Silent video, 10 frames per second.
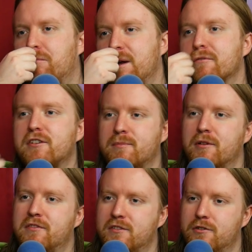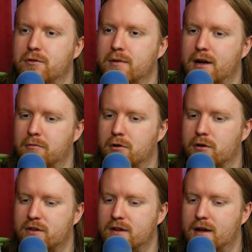we were supposed to do when I
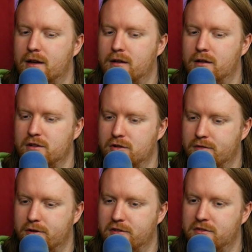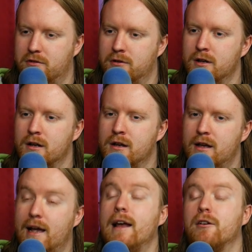worked at uh, Universal
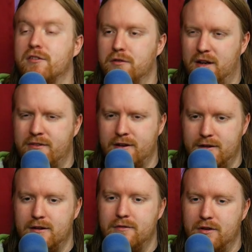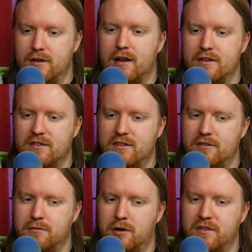mm. and also I think even at Disney
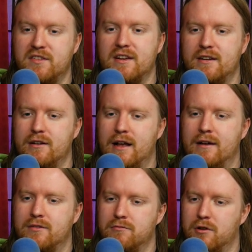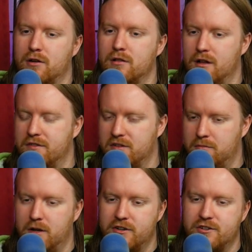as well. Disney I didn't have to wear gloves as
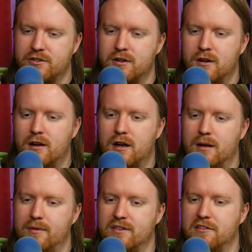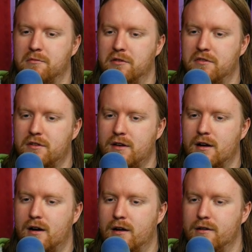much uh, because I was mostly
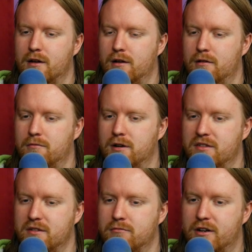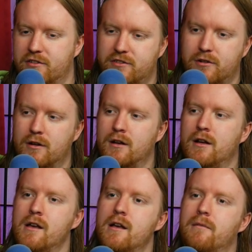on uh, what is it register.
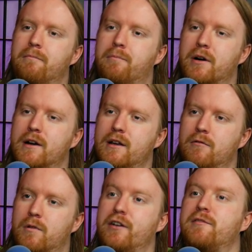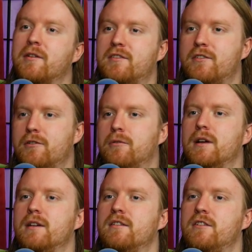But what you're supposed to do
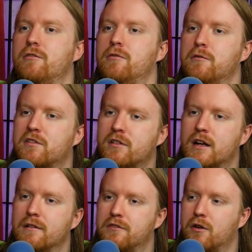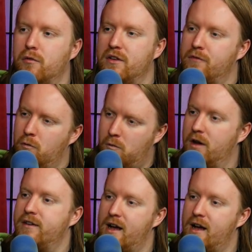is you use gloves only for one